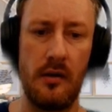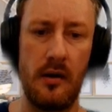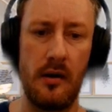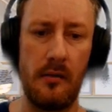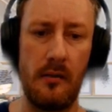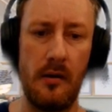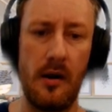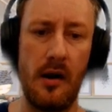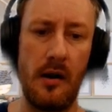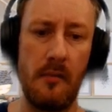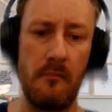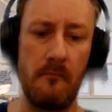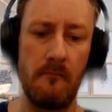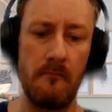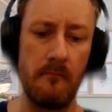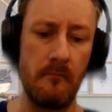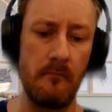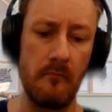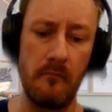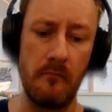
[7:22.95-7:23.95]

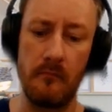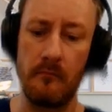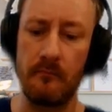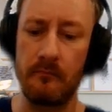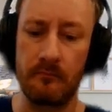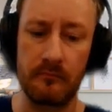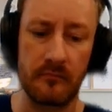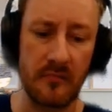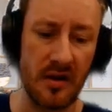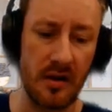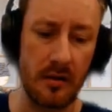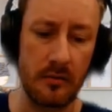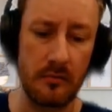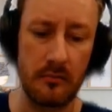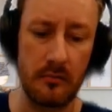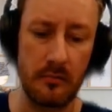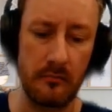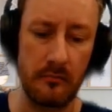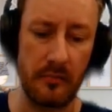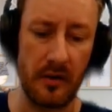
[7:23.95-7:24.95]

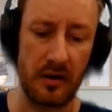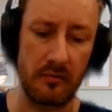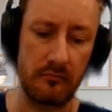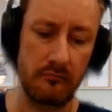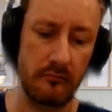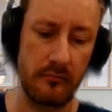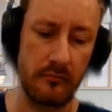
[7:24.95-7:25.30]
But